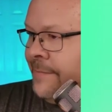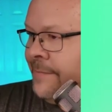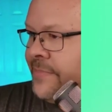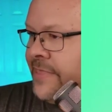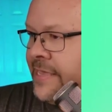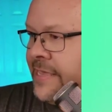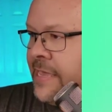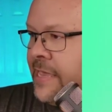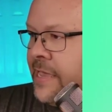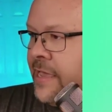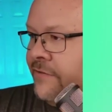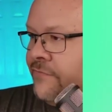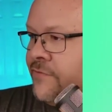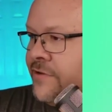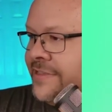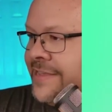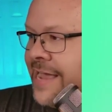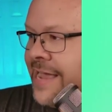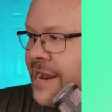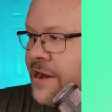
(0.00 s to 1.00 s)
I'm thinking of
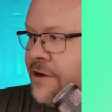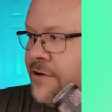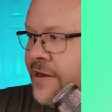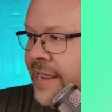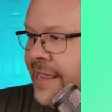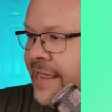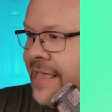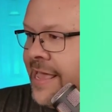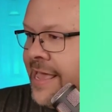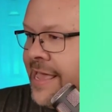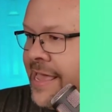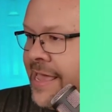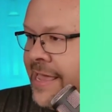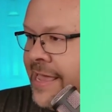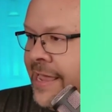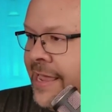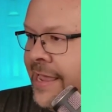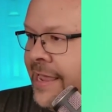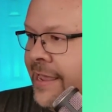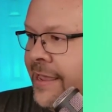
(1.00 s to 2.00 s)
retiring.
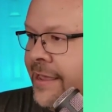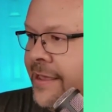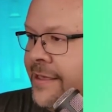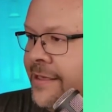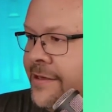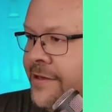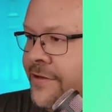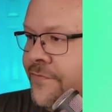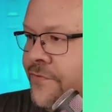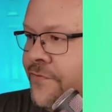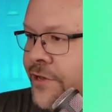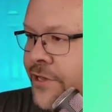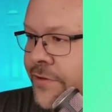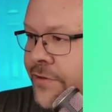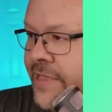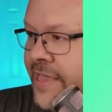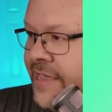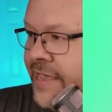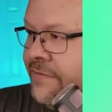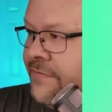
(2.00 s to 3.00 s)
Hey, good for
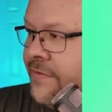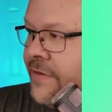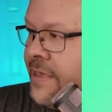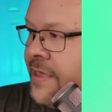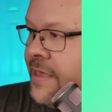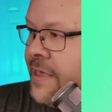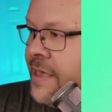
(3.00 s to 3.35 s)
you, Dave.